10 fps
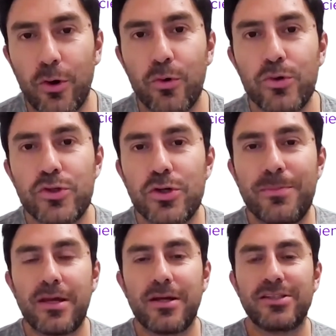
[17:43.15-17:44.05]
who should
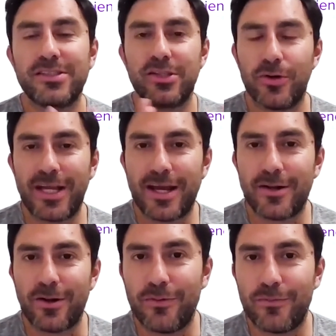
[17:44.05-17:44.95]
be custodian
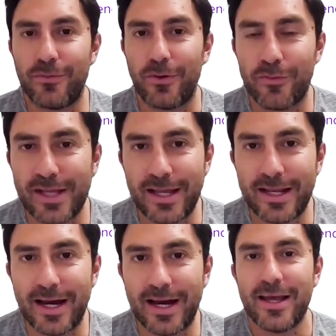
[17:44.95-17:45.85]
of the
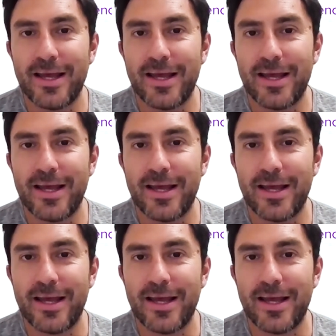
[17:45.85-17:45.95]
data,